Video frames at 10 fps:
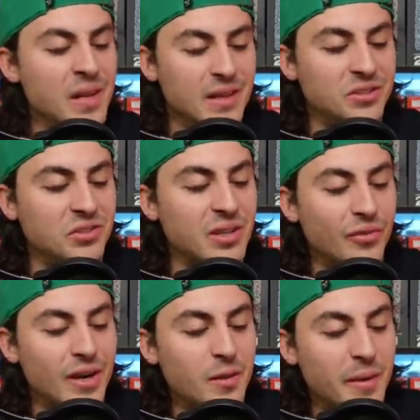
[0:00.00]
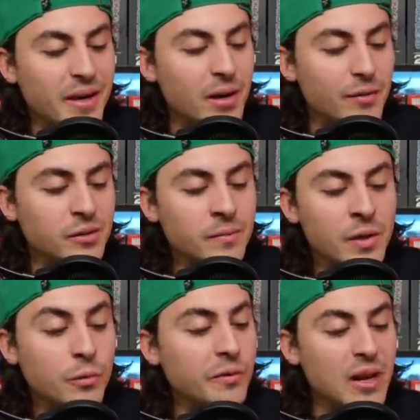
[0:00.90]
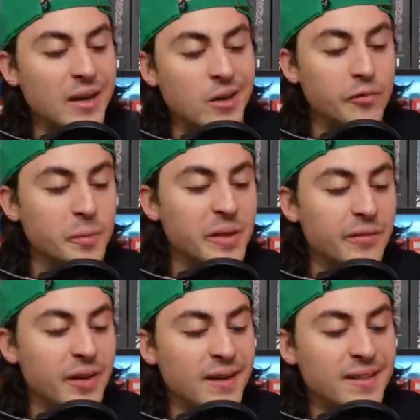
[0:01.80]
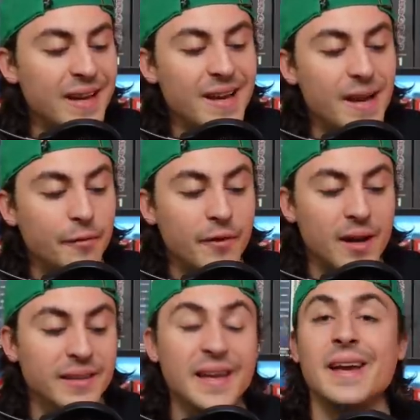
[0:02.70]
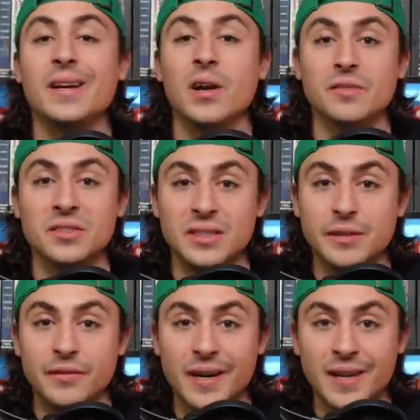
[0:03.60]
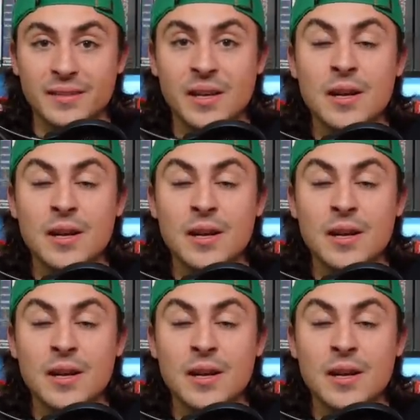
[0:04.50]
This is cover A, the main cover. We've got a cover B variant, and now finally a cover C variant.